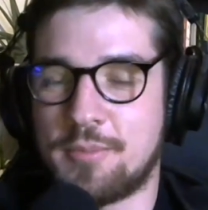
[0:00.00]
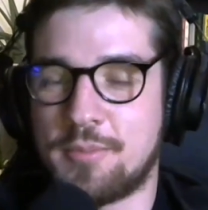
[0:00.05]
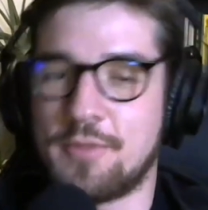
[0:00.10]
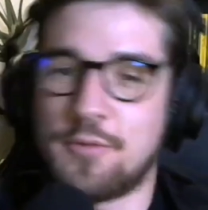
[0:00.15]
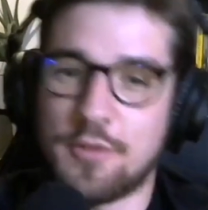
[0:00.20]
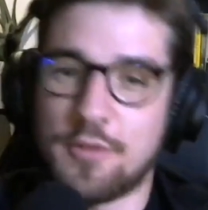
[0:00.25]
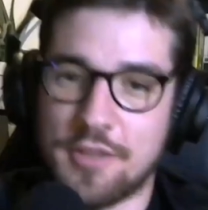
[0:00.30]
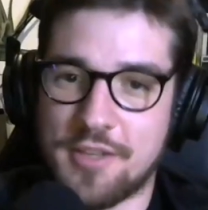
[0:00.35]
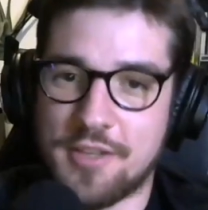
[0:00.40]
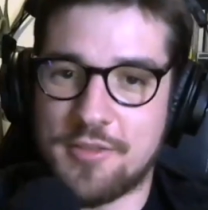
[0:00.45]

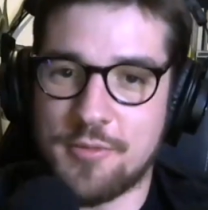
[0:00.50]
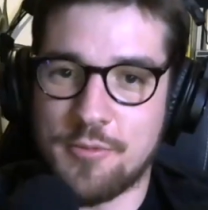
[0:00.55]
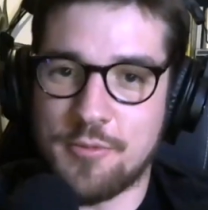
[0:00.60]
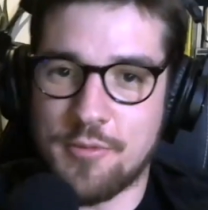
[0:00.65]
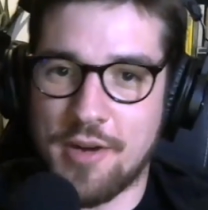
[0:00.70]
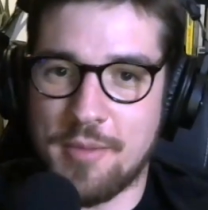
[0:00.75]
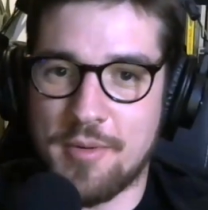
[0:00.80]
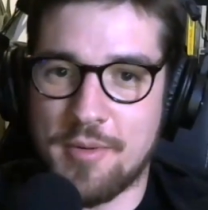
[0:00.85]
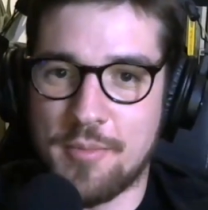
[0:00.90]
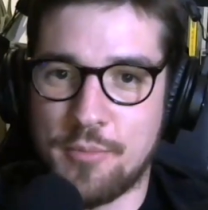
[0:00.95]
Before that,
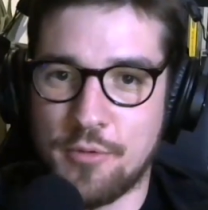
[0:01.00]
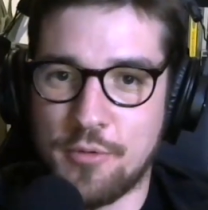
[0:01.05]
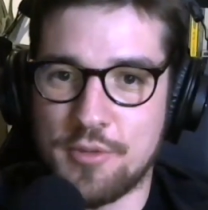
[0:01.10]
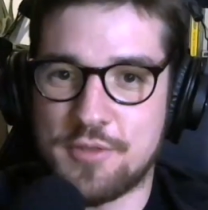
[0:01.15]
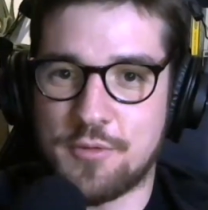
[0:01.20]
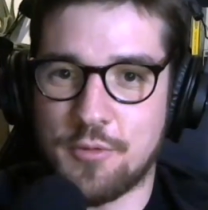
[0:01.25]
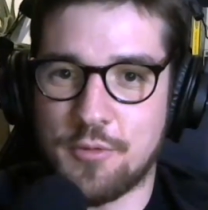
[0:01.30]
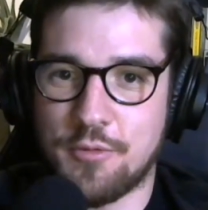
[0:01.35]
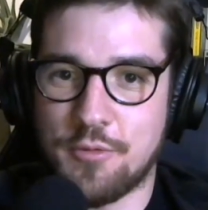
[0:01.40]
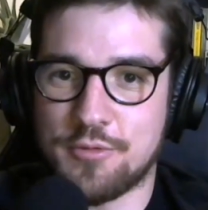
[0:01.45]
rubber
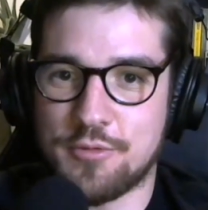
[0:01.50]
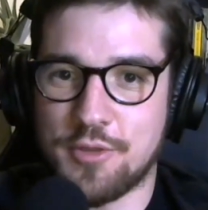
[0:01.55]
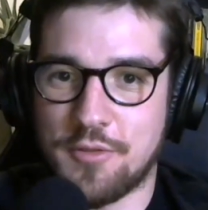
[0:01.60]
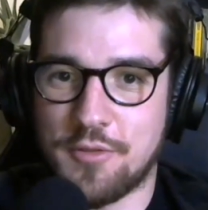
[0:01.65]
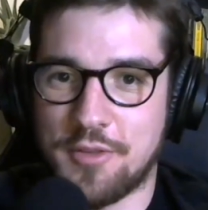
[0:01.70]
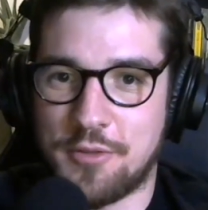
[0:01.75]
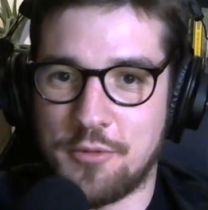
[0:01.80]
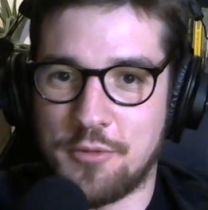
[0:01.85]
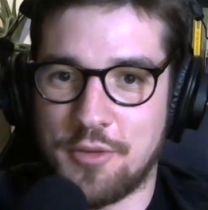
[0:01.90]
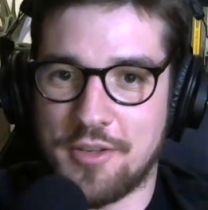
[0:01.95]
boots to
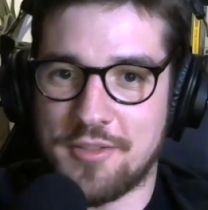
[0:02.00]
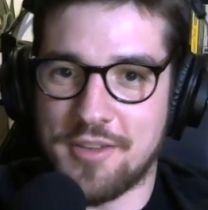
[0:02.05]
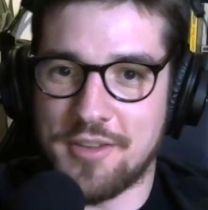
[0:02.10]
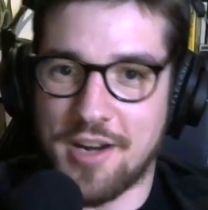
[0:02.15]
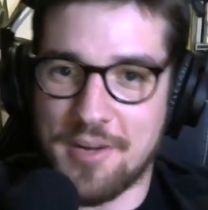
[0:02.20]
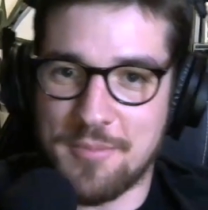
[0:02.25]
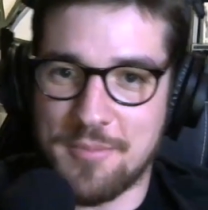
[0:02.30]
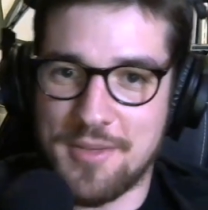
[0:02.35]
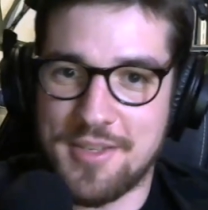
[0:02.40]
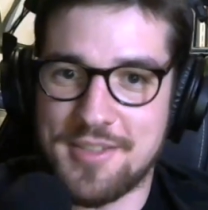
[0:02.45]
Soviet Union
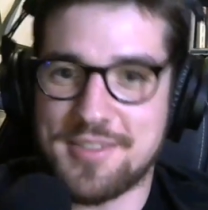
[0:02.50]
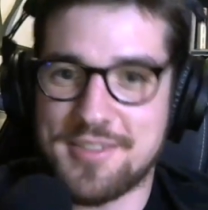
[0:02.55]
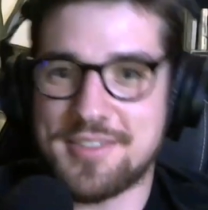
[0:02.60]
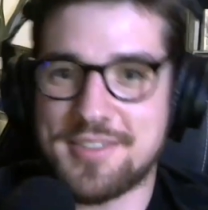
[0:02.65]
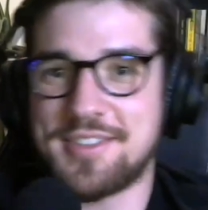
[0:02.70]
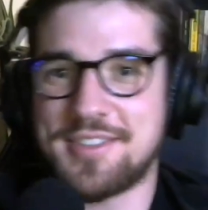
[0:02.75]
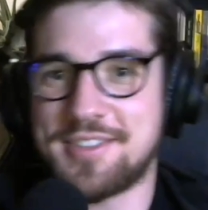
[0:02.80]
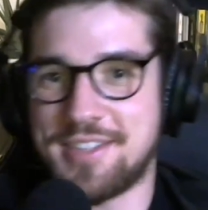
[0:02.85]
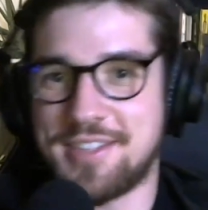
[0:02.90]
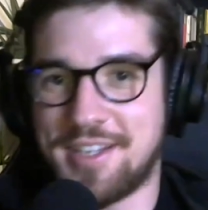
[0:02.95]

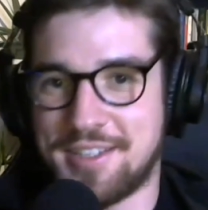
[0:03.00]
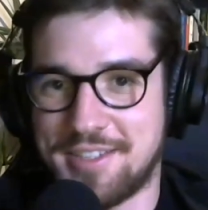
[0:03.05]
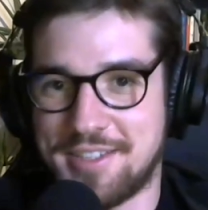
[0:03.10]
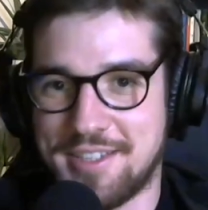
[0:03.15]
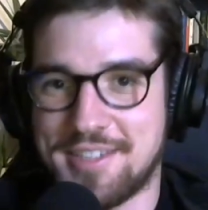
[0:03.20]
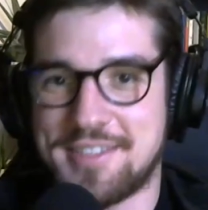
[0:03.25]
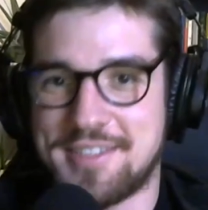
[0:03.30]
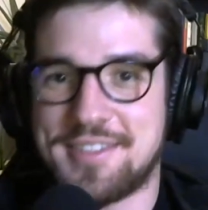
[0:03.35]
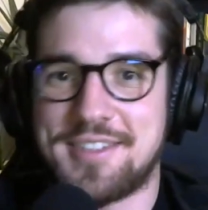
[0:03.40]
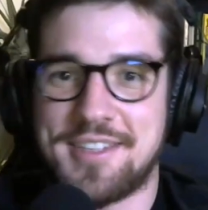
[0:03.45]
armies selling
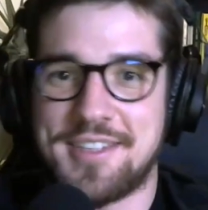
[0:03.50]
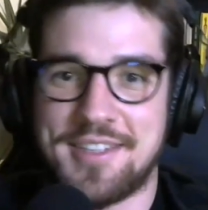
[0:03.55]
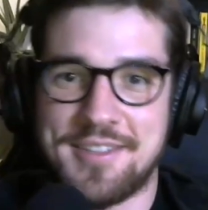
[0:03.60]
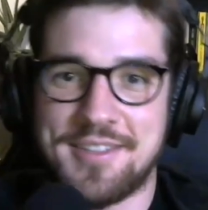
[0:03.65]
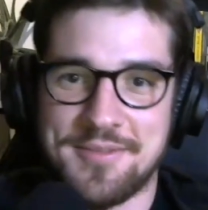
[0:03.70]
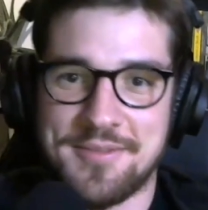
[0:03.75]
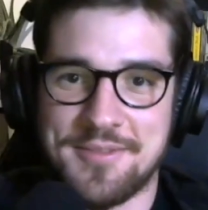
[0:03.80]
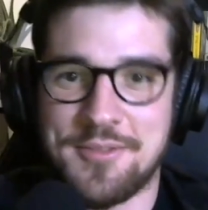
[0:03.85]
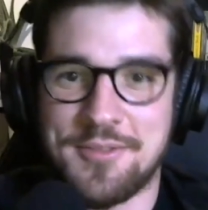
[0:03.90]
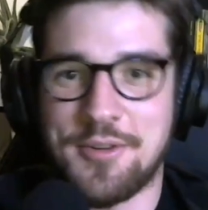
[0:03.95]
this, then
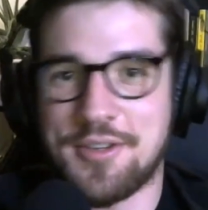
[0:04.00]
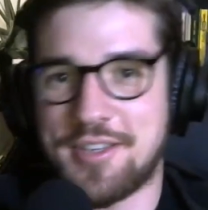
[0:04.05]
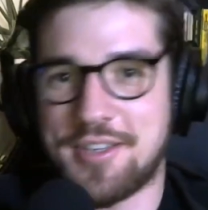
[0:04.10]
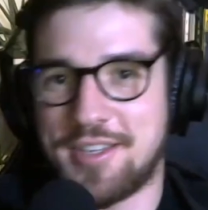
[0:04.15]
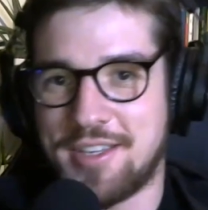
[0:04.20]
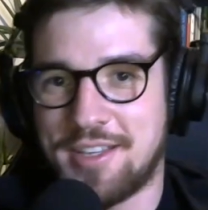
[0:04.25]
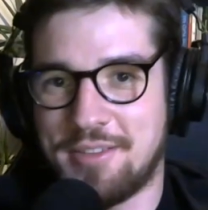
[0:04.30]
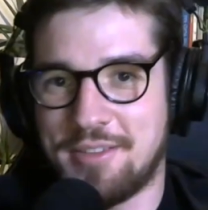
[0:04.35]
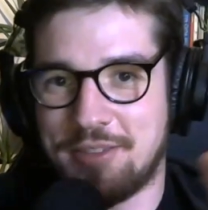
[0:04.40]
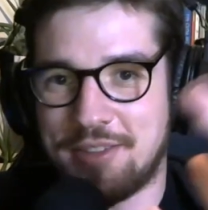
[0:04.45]

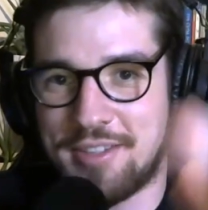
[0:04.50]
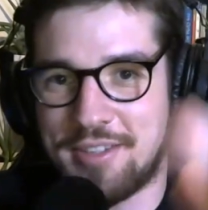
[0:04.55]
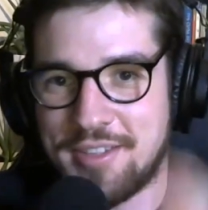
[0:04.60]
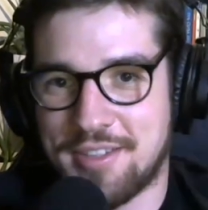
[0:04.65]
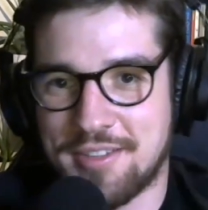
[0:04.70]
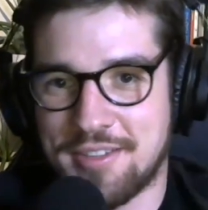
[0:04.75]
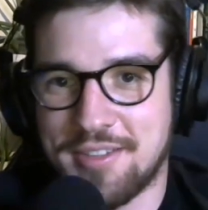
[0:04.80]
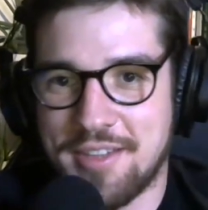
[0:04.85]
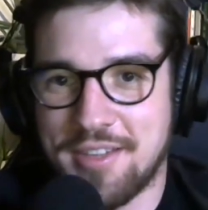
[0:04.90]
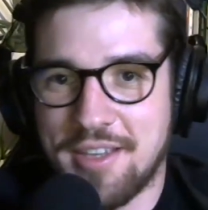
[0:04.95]
Nokia and
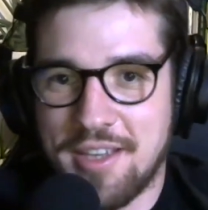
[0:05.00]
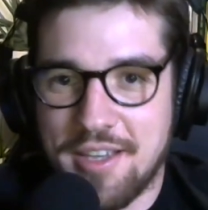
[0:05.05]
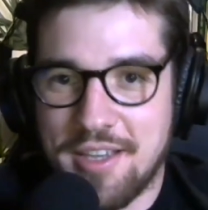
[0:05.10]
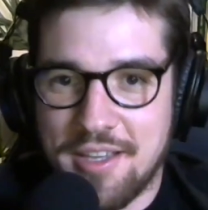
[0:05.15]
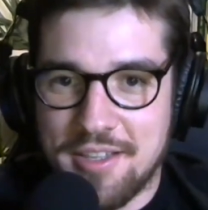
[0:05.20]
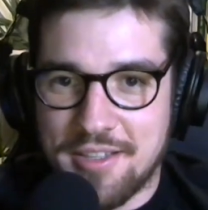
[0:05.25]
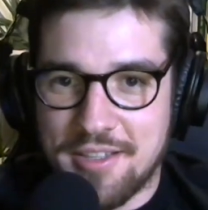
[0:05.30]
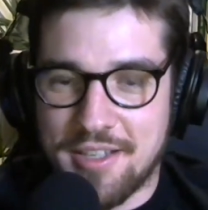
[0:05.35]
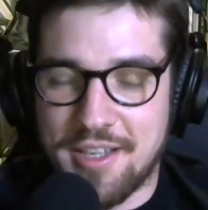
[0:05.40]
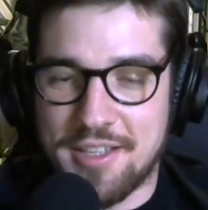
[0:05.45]
everything, and
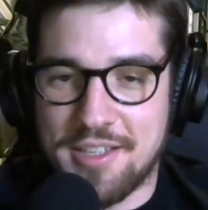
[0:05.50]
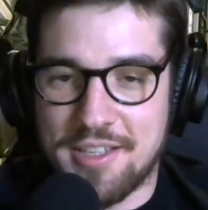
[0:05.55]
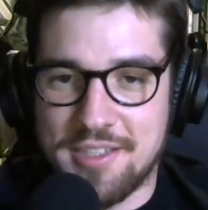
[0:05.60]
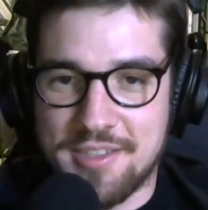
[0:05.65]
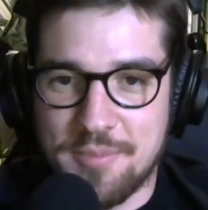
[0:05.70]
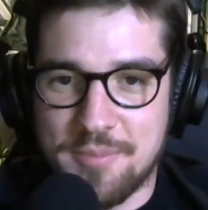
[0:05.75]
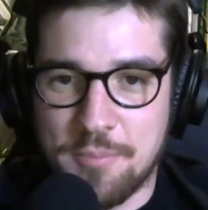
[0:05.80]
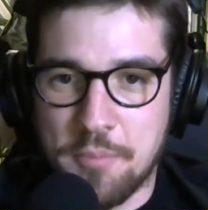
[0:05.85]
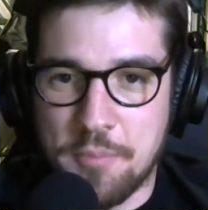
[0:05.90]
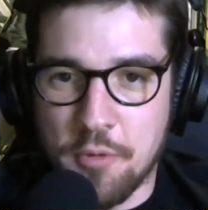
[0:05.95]
they had
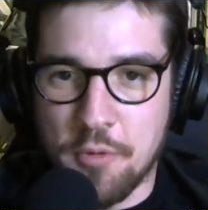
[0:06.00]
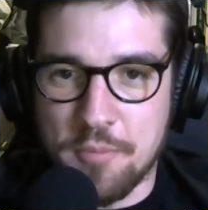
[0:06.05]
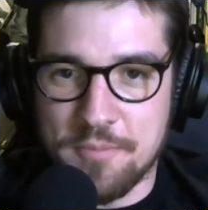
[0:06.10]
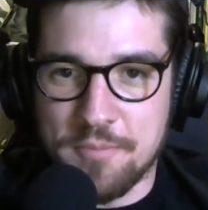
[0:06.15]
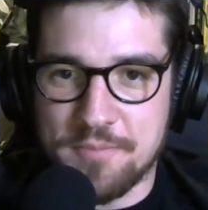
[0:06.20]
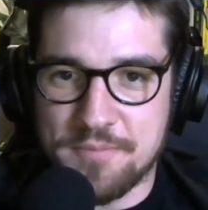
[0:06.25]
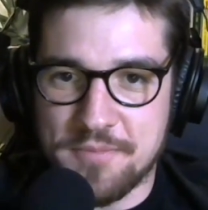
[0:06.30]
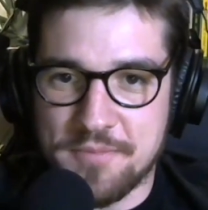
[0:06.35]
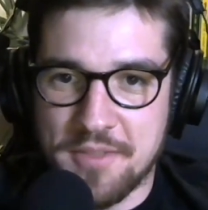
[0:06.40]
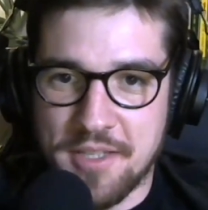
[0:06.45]
this
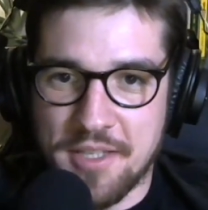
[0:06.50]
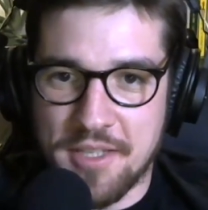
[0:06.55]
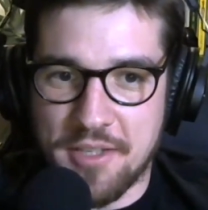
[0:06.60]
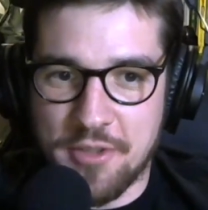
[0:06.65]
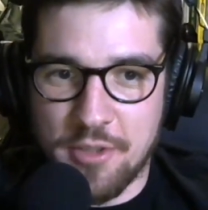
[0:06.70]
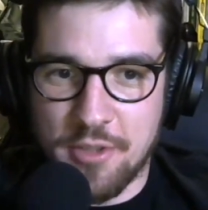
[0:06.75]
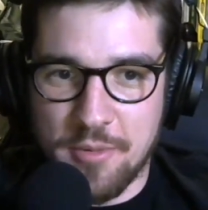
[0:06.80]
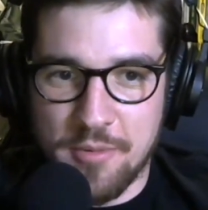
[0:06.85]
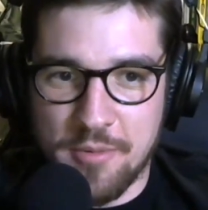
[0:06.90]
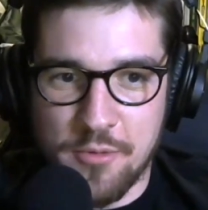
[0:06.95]
boom. Yeah,
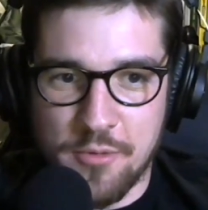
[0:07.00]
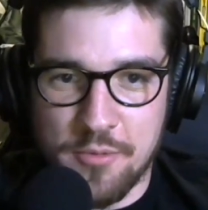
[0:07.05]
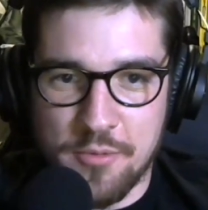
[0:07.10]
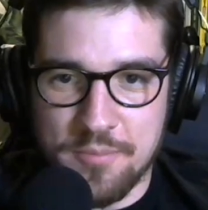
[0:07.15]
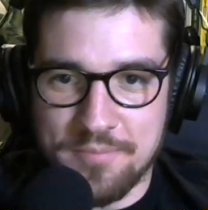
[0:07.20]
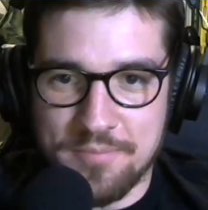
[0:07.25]
economic boom.